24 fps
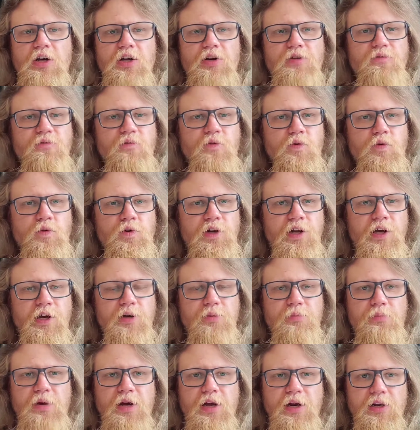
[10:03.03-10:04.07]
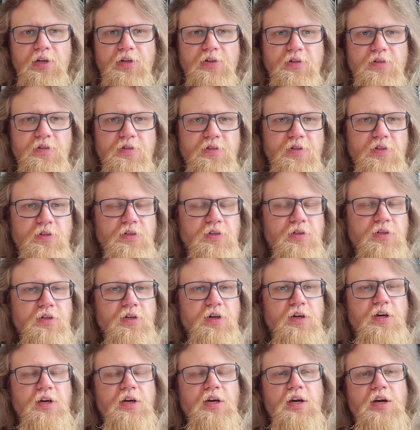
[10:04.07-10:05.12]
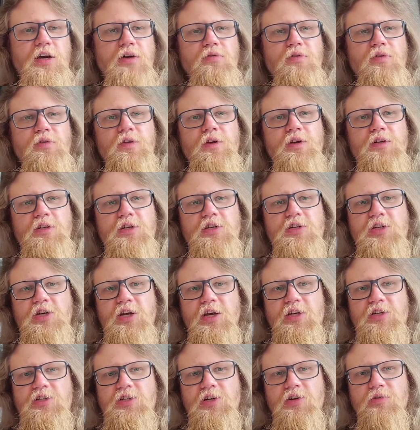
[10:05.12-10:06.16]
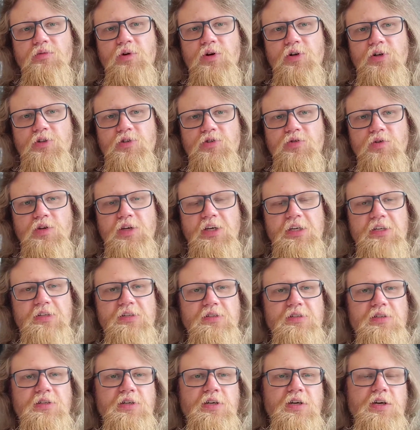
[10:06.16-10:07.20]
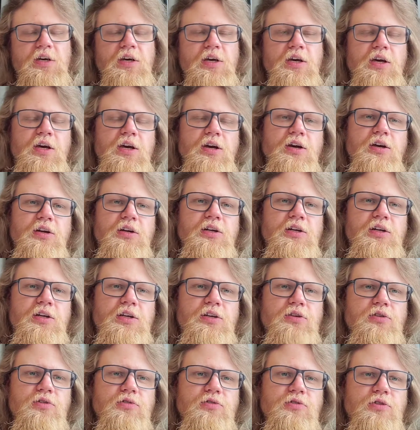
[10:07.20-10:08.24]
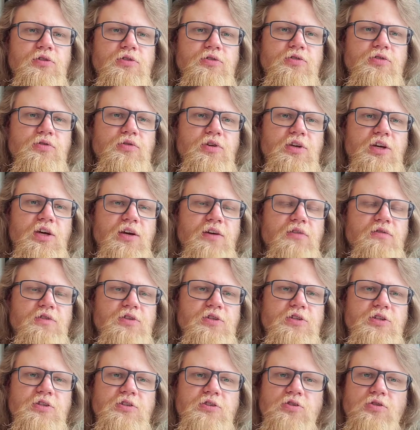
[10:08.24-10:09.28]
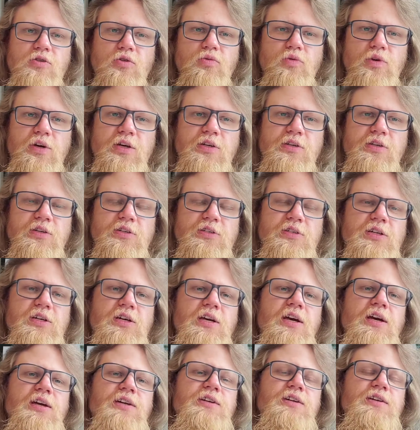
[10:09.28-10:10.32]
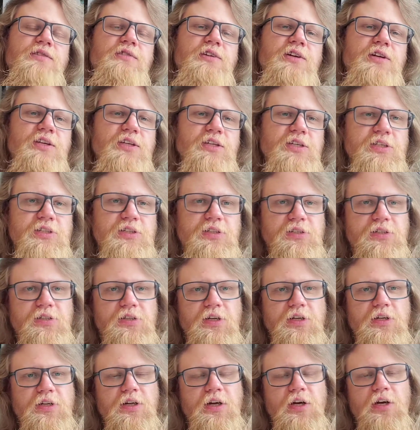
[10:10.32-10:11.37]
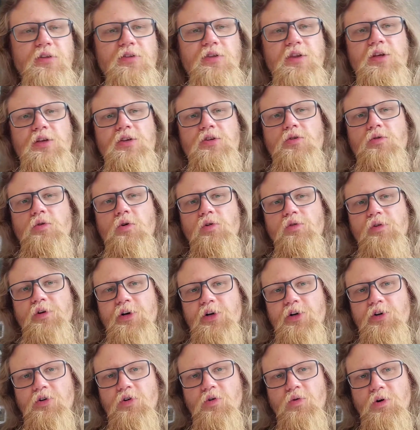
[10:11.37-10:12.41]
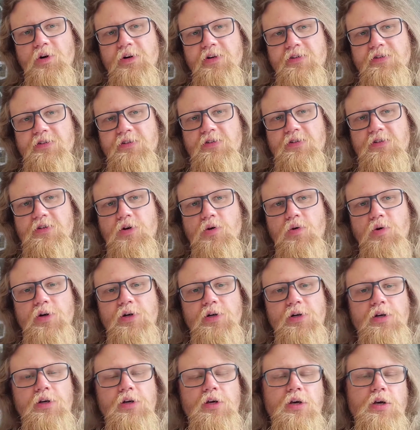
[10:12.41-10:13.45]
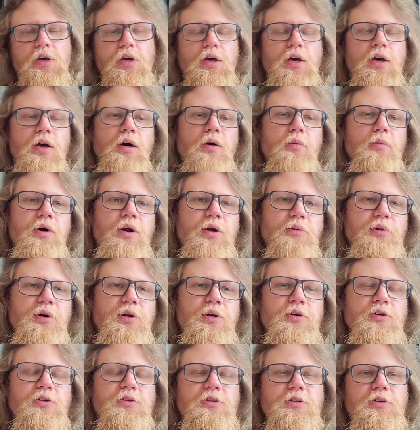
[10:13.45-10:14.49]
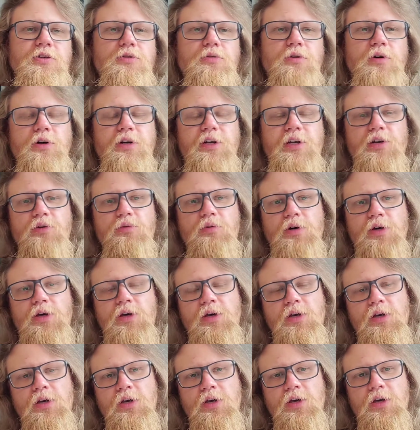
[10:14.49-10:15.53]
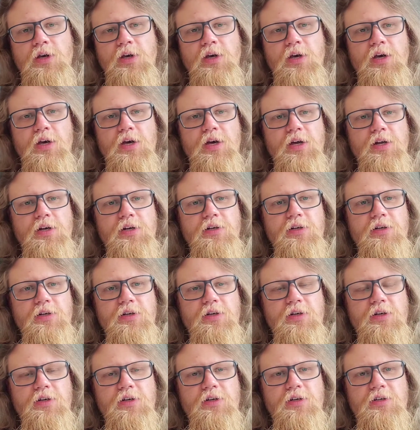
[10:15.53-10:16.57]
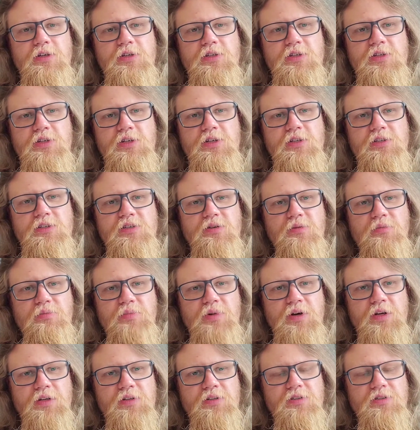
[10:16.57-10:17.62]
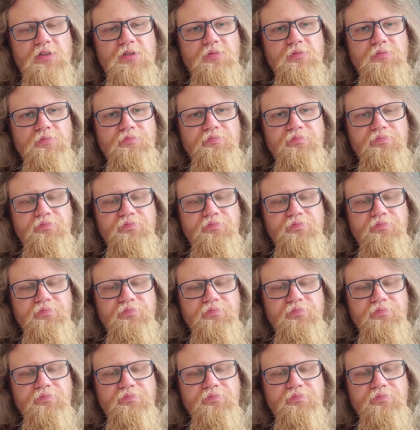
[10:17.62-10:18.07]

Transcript: a lot of food like melons and everything that she actually wanted to eat. And he returns to the cave and she's so weak that she can't even eat. And I think you already know where this is going, but I'm gonna continue on anyway. And she eats a bit,